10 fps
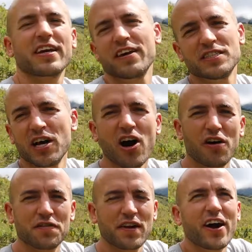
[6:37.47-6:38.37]
gives you
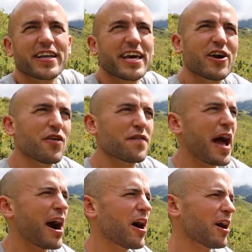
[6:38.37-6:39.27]
half an idea of
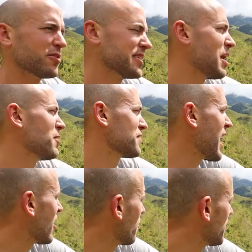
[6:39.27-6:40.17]
how some of
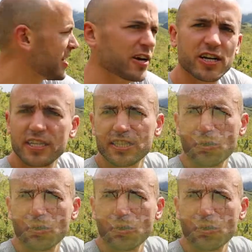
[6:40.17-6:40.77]
that will be looking to